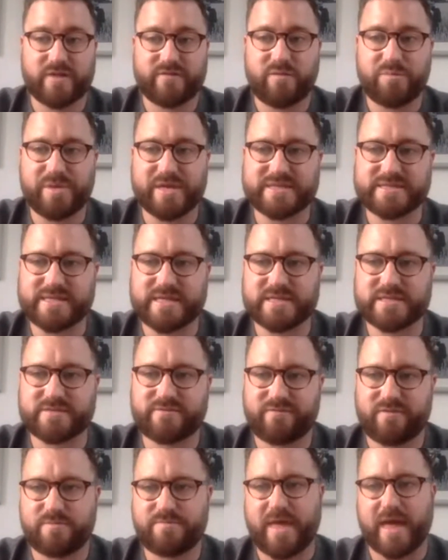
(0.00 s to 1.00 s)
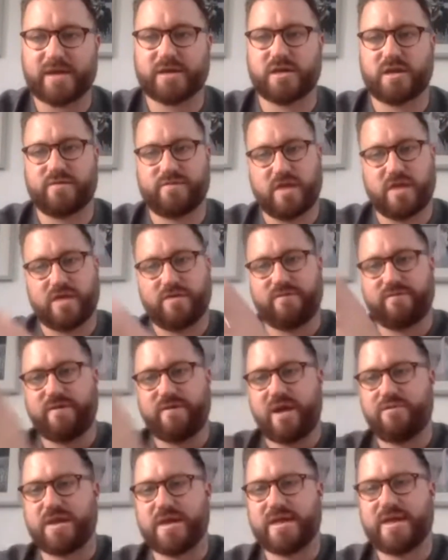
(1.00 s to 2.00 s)
of a business from that kind of
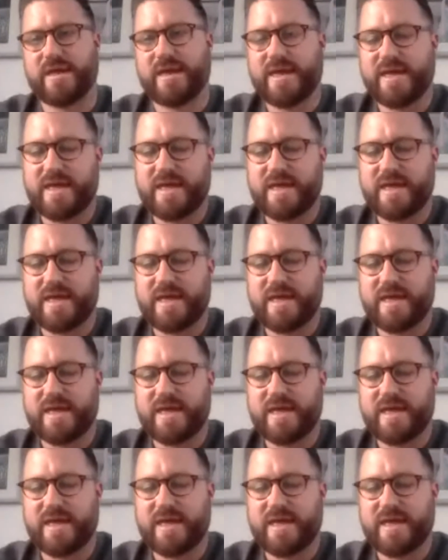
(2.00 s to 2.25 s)
very